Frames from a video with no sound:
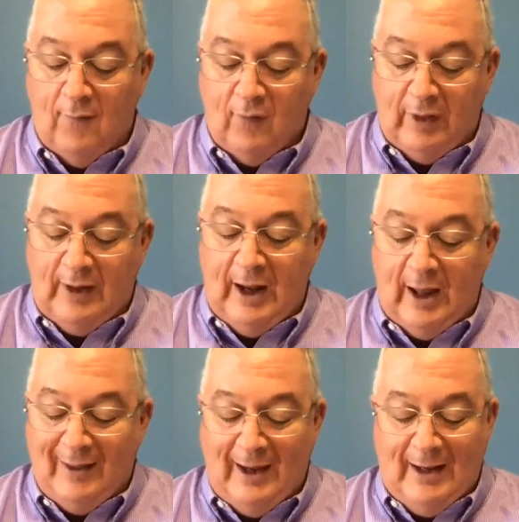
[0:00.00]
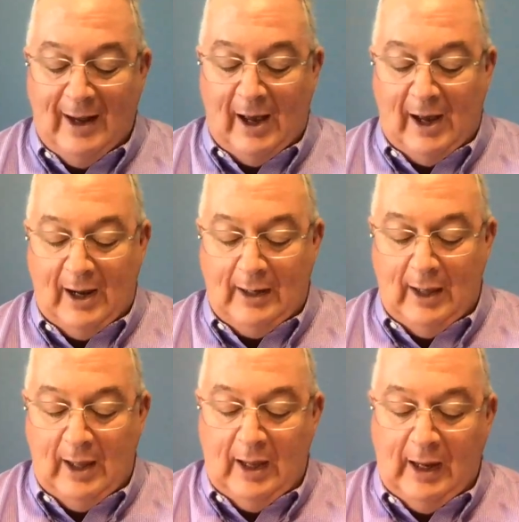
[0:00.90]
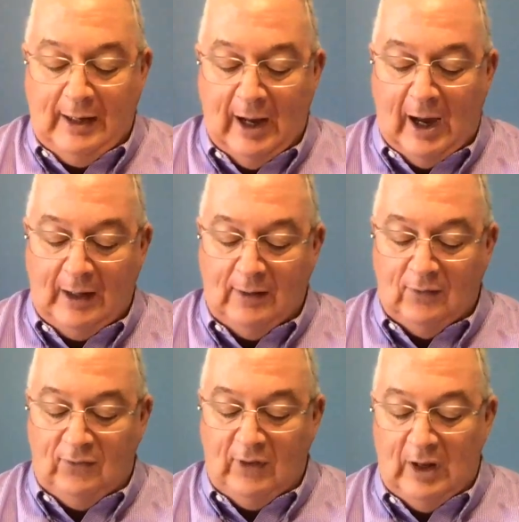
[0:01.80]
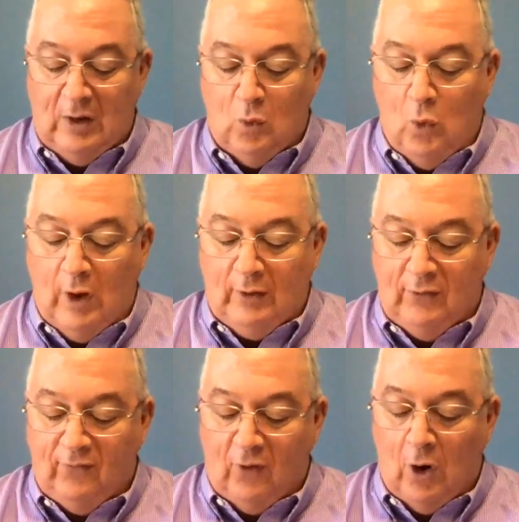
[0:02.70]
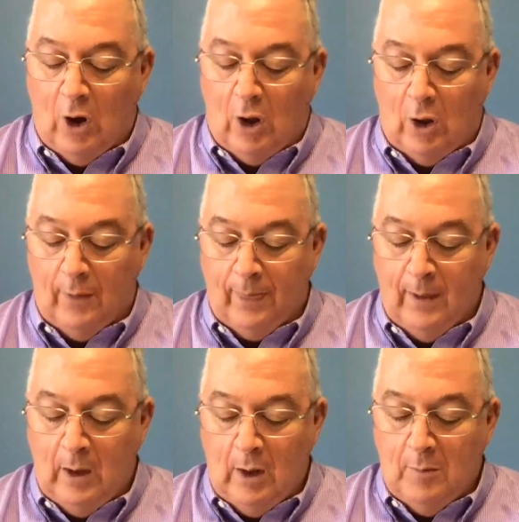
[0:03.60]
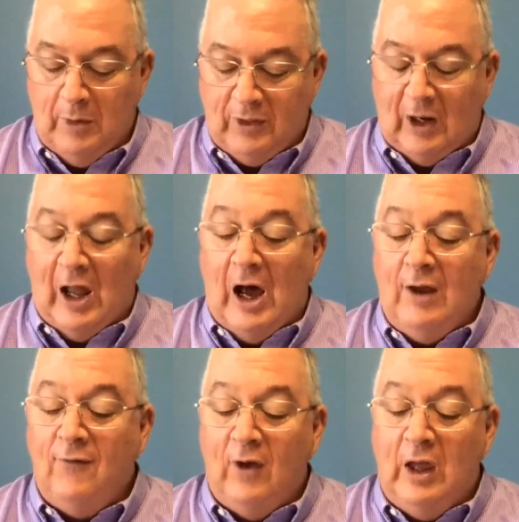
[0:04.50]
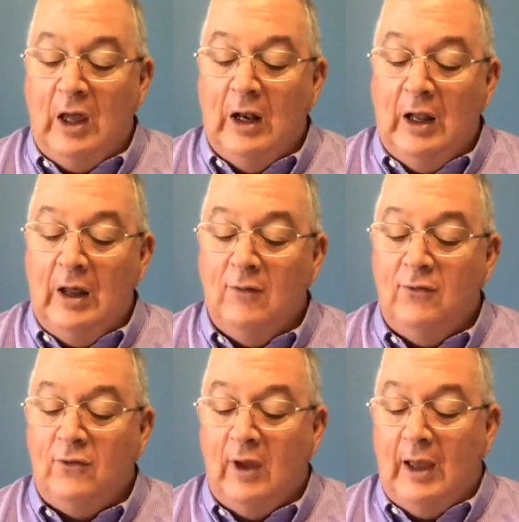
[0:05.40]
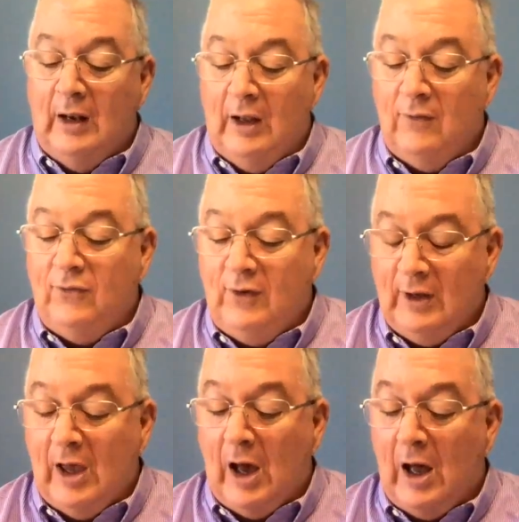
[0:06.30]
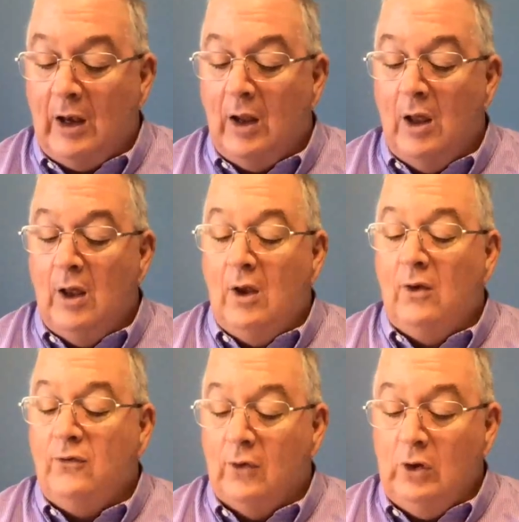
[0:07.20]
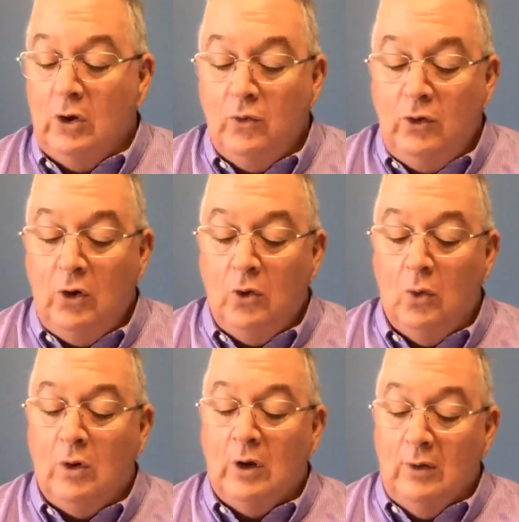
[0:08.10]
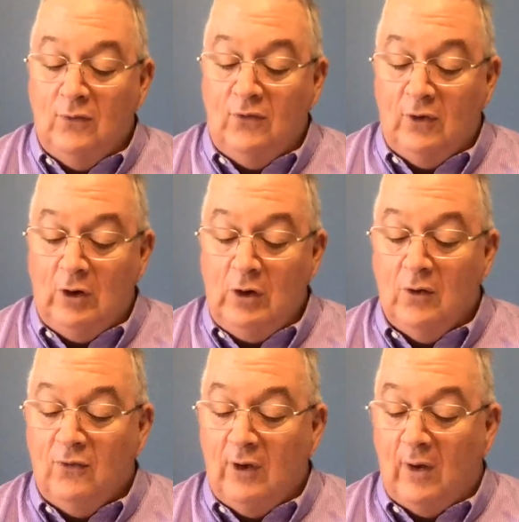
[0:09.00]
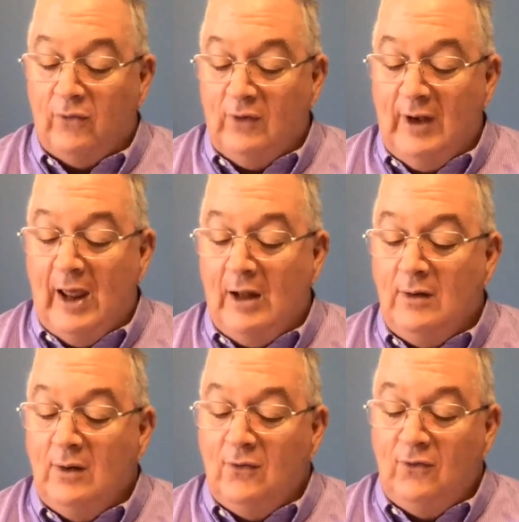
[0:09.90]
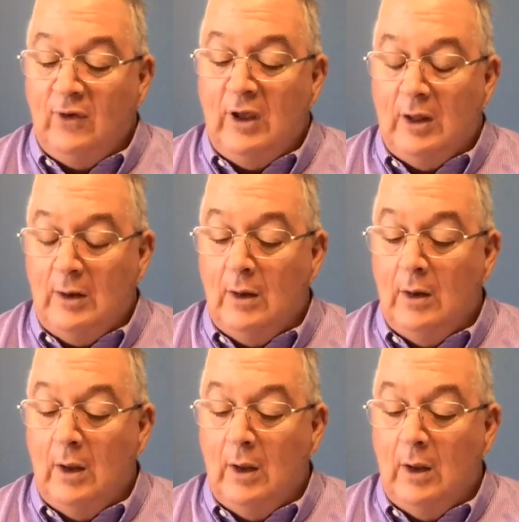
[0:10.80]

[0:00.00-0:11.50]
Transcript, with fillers: For the death he died, he died to sin once for all. But the life he lives, he lives to God. So you too consider yourselves dead to sin